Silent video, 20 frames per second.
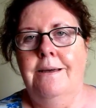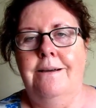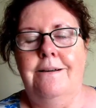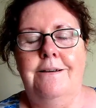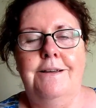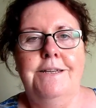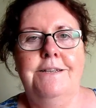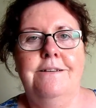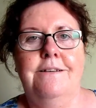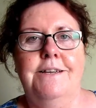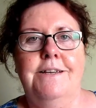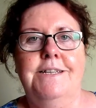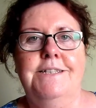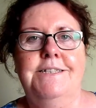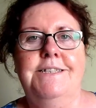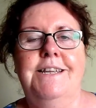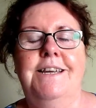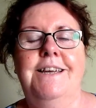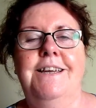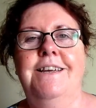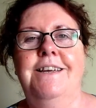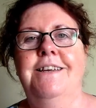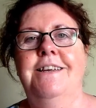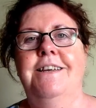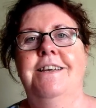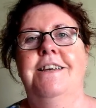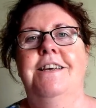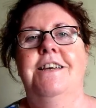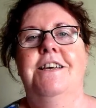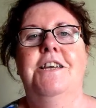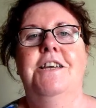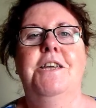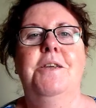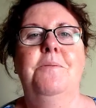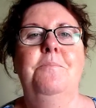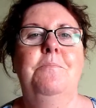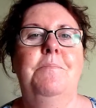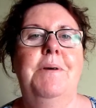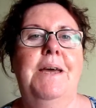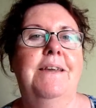Hi guys,
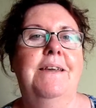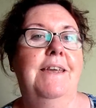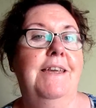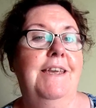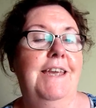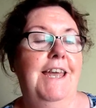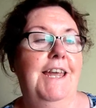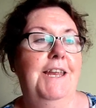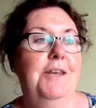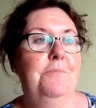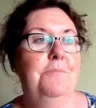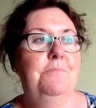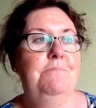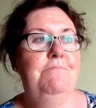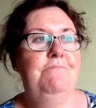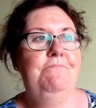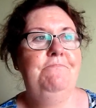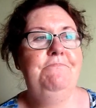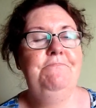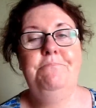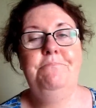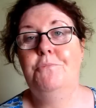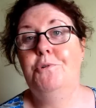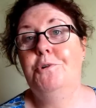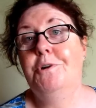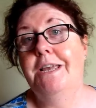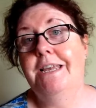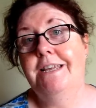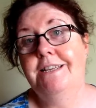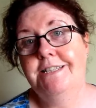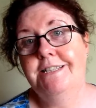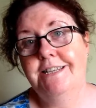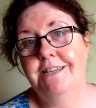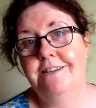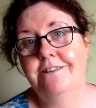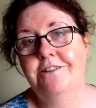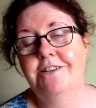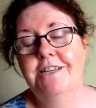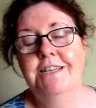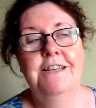I'm back again, Mairead
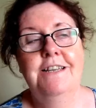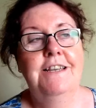here.